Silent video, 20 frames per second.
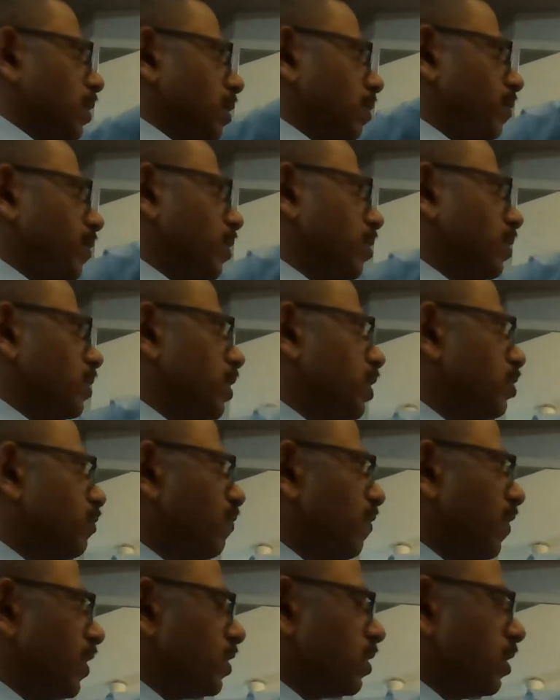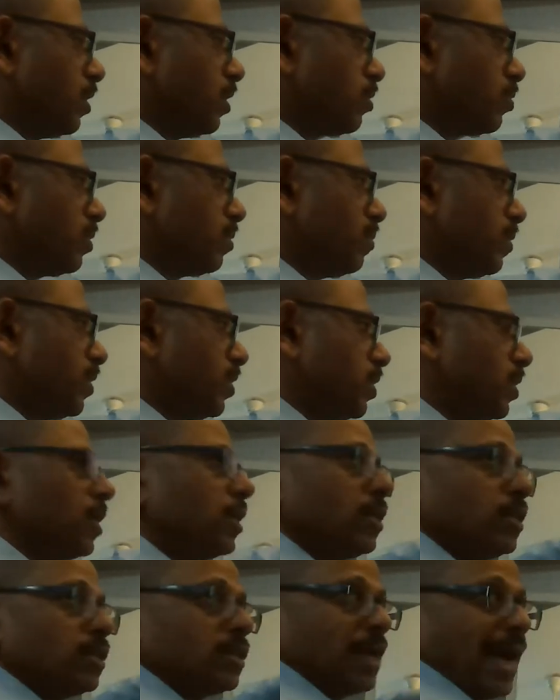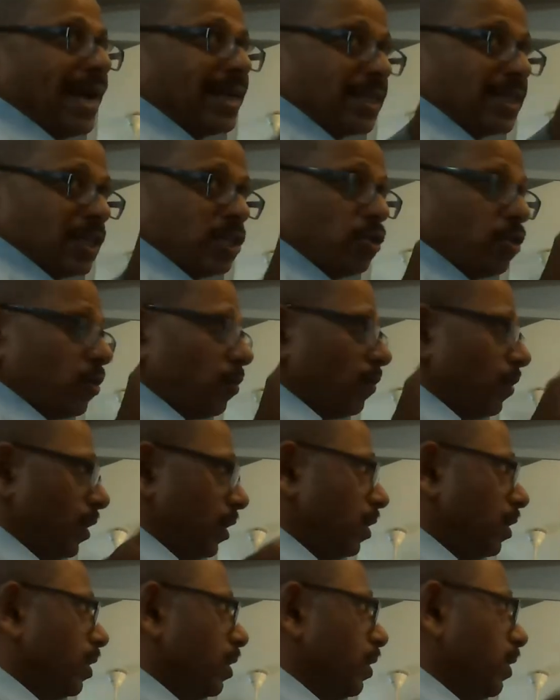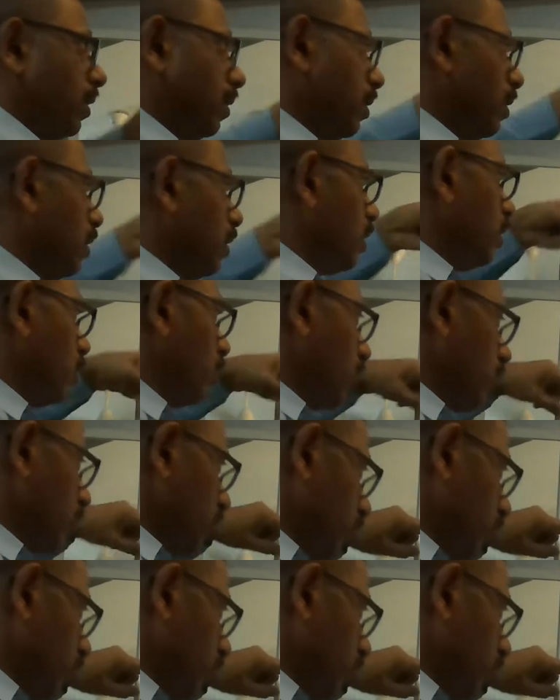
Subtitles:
because this face also is machined and is act as a dowel. You